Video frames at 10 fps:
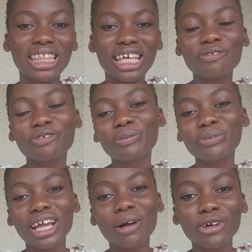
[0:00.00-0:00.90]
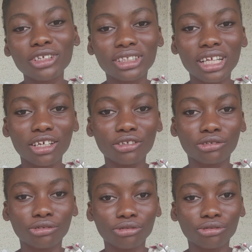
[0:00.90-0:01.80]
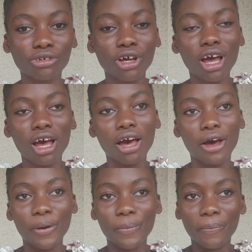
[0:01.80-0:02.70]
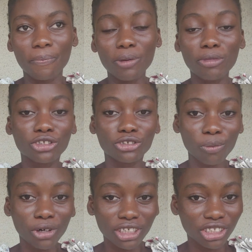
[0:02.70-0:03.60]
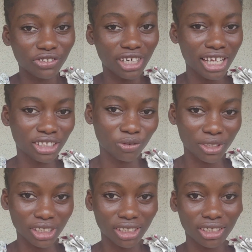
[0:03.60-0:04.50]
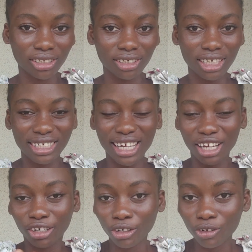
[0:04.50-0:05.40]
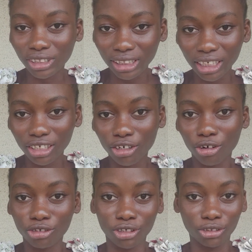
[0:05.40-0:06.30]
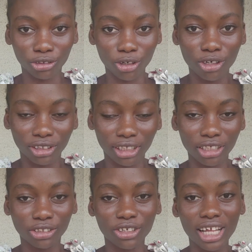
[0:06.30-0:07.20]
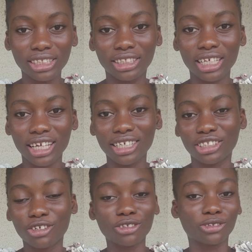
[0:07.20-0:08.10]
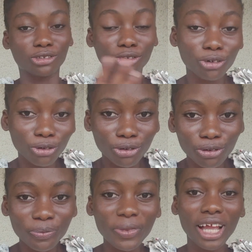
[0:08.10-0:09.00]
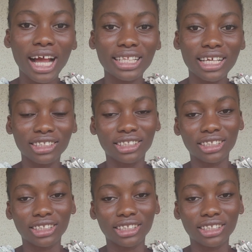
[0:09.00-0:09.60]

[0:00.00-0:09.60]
Then from there, I'm going to take it to maybe somebody she relates with, either closely or not so closely. So let's say she goes to school and then